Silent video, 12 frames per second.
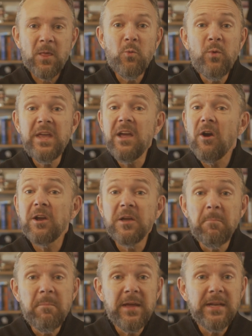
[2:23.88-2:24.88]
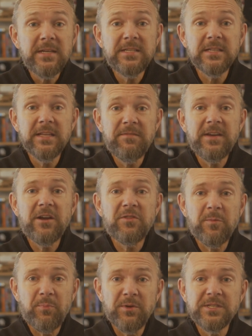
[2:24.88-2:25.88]
We are committed to living out
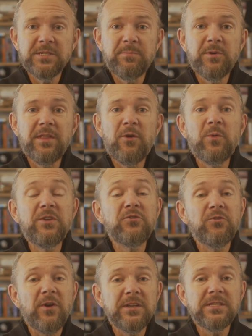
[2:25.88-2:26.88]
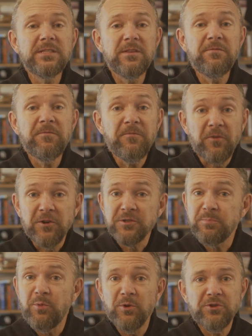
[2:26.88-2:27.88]
the principle that we trust the
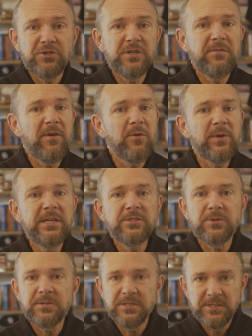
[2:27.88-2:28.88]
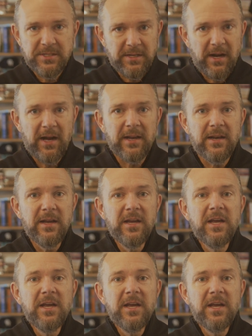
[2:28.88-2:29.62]
first portion of our resources to God